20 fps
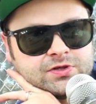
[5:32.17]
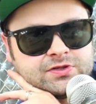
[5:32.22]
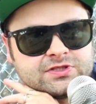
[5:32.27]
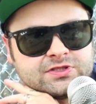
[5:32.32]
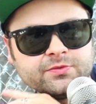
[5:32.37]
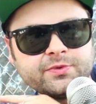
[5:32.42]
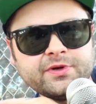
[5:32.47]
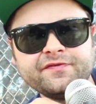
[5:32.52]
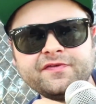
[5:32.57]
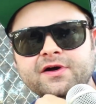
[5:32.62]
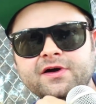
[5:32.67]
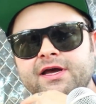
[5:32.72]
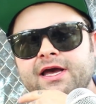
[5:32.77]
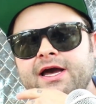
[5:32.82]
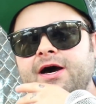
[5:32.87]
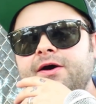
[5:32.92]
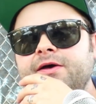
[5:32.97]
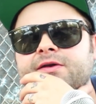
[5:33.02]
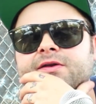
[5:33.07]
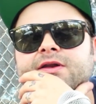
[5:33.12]
So we've hung
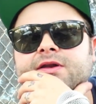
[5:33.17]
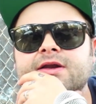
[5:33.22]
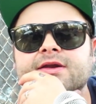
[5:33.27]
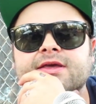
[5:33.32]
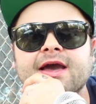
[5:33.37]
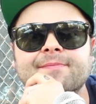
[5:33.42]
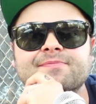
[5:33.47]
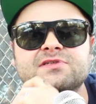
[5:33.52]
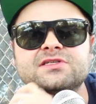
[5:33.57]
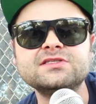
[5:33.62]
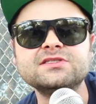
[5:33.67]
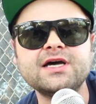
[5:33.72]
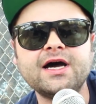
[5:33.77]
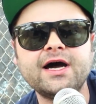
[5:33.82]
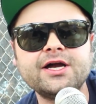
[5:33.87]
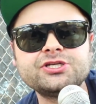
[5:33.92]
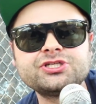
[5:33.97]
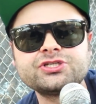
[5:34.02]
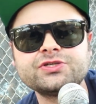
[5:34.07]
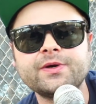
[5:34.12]
out and kept in
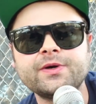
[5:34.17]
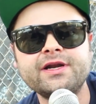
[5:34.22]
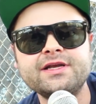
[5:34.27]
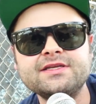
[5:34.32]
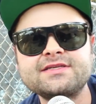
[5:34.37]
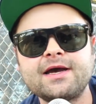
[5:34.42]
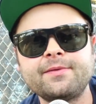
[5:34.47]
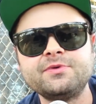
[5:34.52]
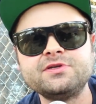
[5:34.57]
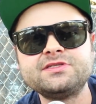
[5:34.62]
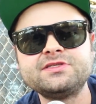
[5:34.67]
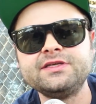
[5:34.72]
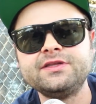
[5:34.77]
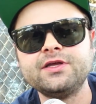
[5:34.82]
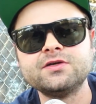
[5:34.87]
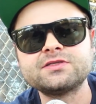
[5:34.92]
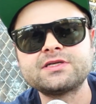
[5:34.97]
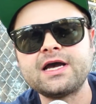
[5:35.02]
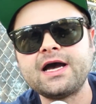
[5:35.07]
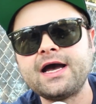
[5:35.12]
touch. So anytime we see
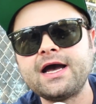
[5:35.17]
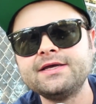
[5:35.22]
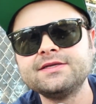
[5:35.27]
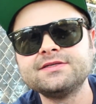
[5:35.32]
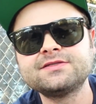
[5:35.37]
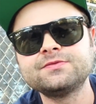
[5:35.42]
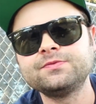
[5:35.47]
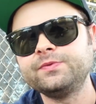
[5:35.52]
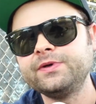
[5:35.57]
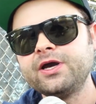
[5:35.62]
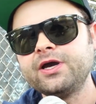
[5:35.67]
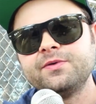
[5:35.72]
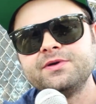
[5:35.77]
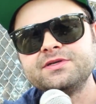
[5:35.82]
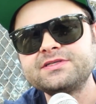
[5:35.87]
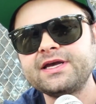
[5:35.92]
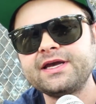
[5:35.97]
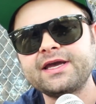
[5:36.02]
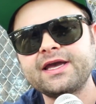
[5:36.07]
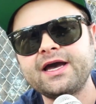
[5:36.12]
those guys, we
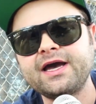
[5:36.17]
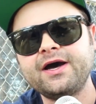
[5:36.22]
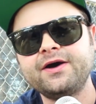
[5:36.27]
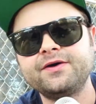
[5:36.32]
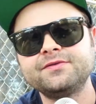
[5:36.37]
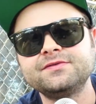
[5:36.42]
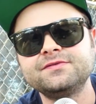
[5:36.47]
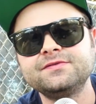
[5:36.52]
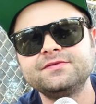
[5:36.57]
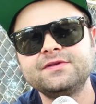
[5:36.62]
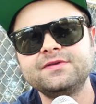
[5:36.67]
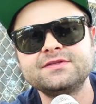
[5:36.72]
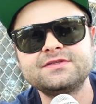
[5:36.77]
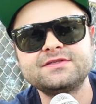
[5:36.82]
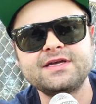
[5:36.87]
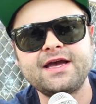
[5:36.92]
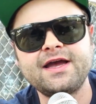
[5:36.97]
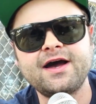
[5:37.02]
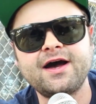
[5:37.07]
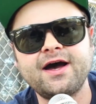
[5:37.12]
always hang out and
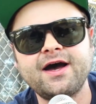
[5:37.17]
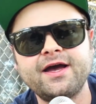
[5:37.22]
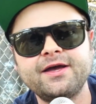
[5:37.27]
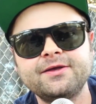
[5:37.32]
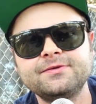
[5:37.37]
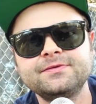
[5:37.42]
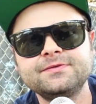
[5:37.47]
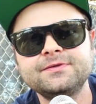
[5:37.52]
say hi.